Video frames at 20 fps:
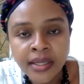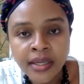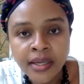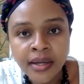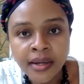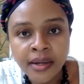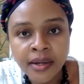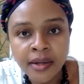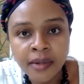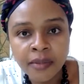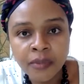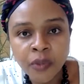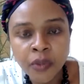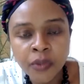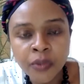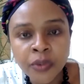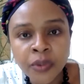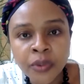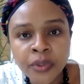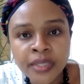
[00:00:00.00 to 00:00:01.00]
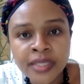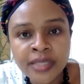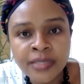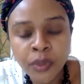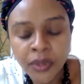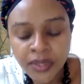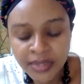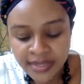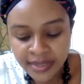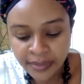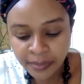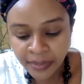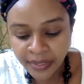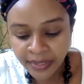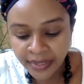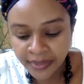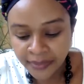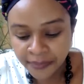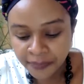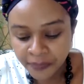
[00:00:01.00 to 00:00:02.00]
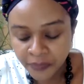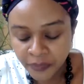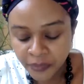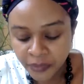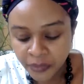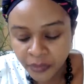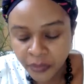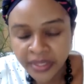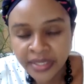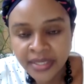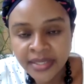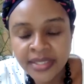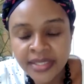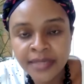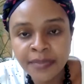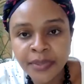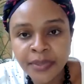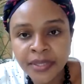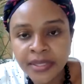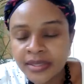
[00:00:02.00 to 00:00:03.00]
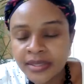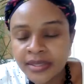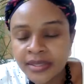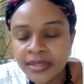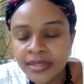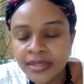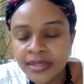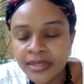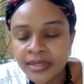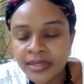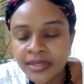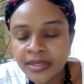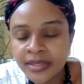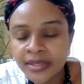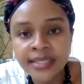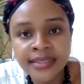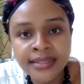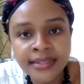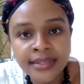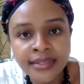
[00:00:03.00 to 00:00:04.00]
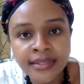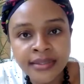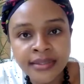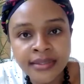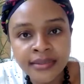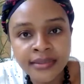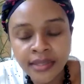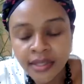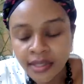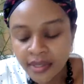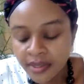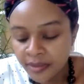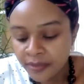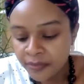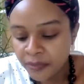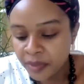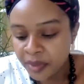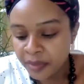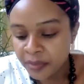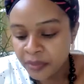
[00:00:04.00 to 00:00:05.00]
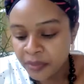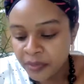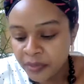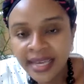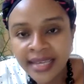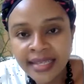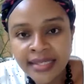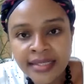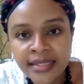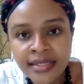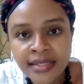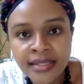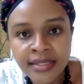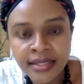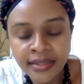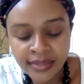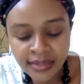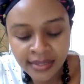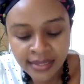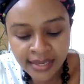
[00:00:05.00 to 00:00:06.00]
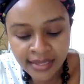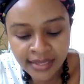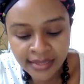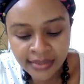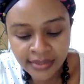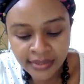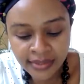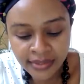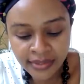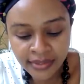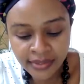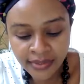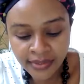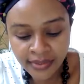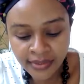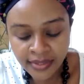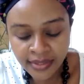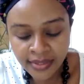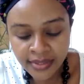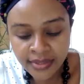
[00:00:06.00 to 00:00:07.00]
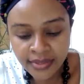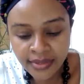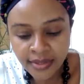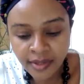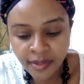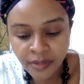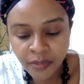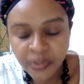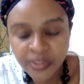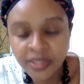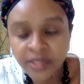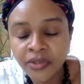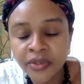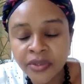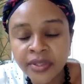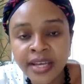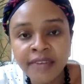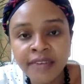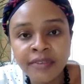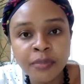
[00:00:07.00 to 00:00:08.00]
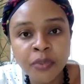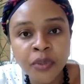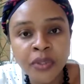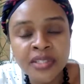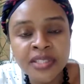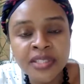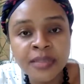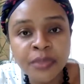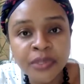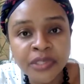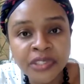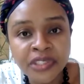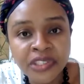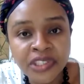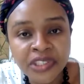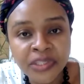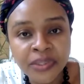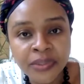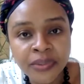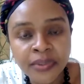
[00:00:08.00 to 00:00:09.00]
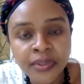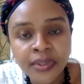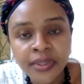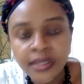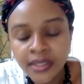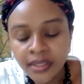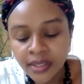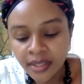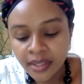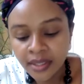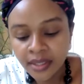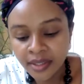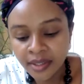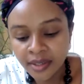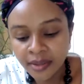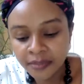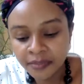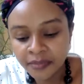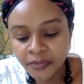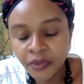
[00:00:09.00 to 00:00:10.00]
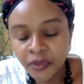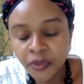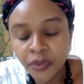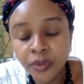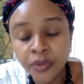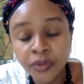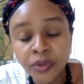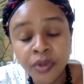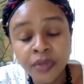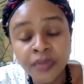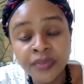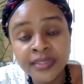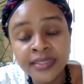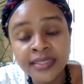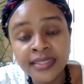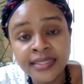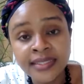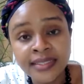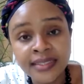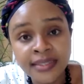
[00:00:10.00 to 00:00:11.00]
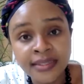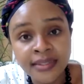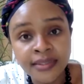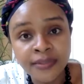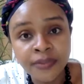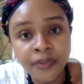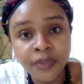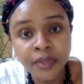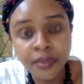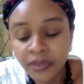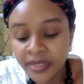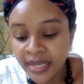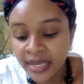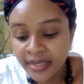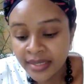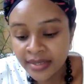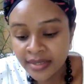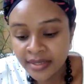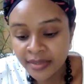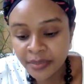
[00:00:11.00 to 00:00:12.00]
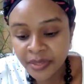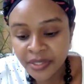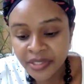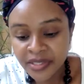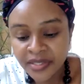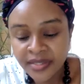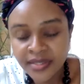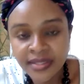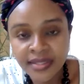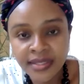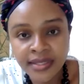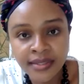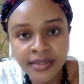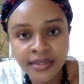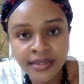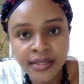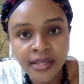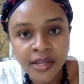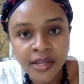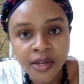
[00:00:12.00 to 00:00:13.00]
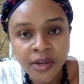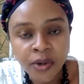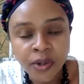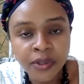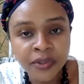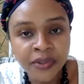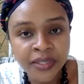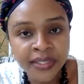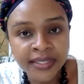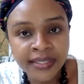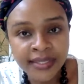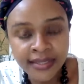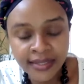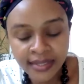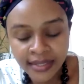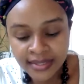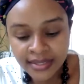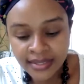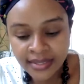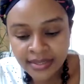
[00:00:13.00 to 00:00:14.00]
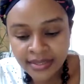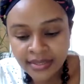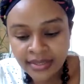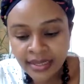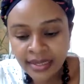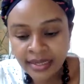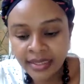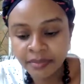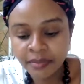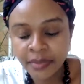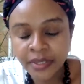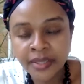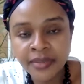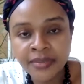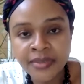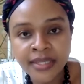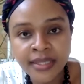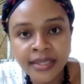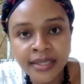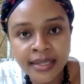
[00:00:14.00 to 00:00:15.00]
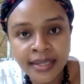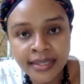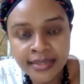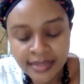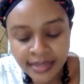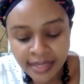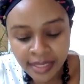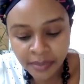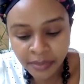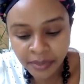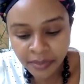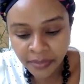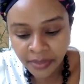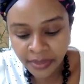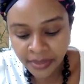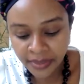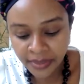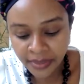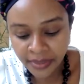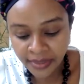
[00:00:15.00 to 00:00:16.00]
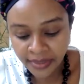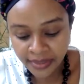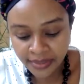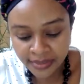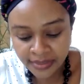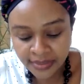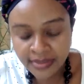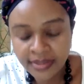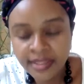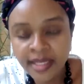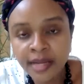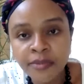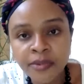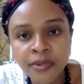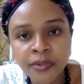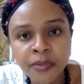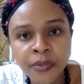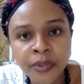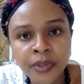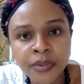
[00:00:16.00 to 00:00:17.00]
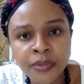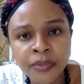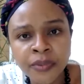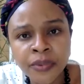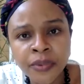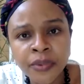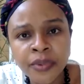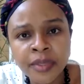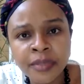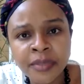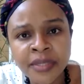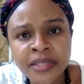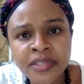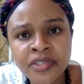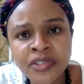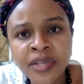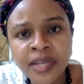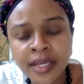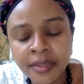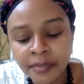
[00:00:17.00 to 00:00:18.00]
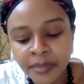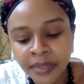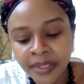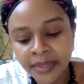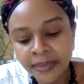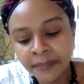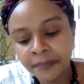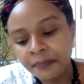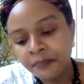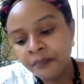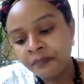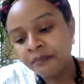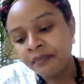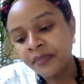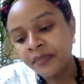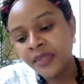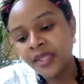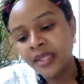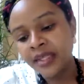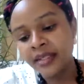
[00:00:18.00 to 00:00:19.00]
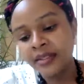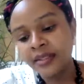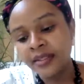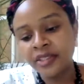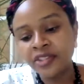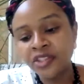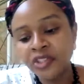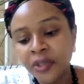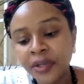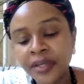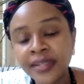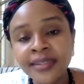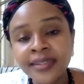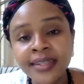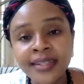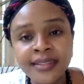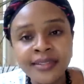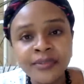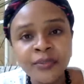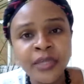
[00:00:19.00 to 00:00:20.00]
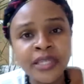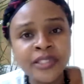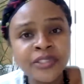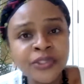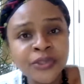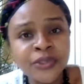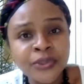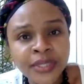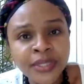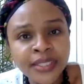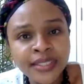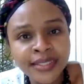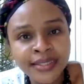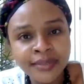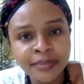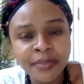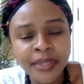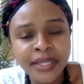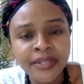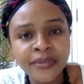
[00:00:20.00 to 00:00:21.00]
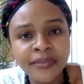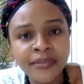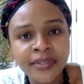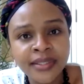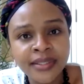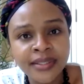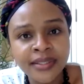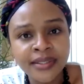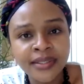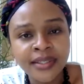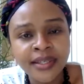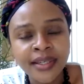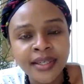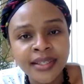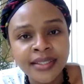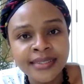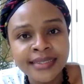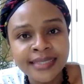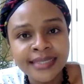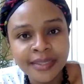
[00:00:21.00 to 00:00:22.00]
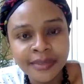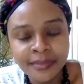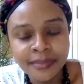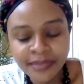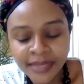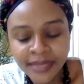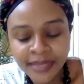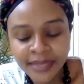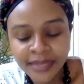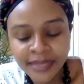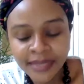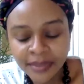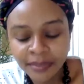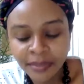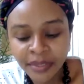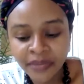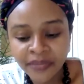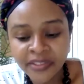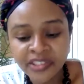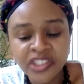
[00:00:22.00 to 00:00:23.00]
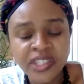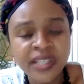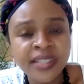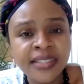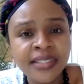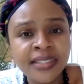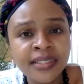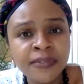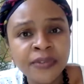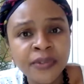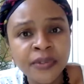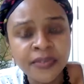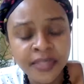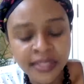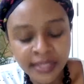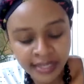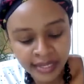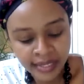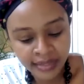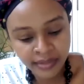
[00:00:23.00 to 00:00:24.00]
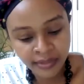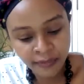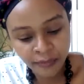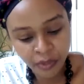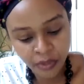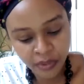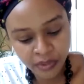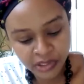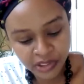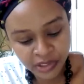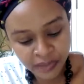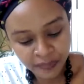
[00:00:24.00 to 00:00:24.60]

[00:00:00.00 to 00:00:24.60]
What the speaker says: What role does policy play? When he speaks about testing for hemodialysis and the idea that we still don't have a policy position, on COVID testing for hemodialysis patients, then already there are certain light bulbs that are lighting up in my head in terms of what role the ministry can play in ensuring that we are truly part of the team and part of the journey in evolving care in nephrology.